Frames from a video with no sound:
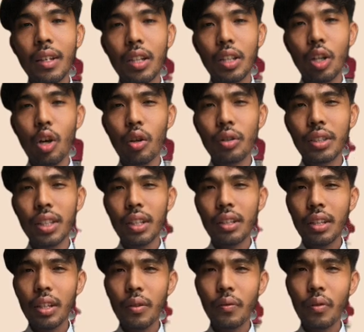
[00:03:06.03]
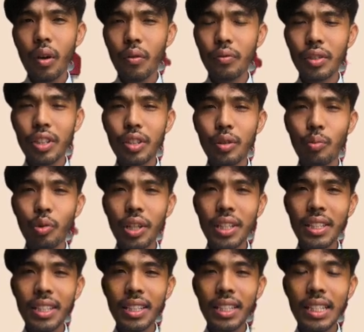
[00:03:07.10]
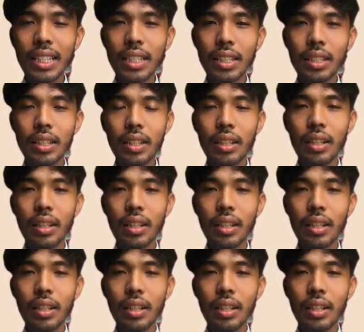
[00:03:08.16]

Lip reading: The objective of this simulation is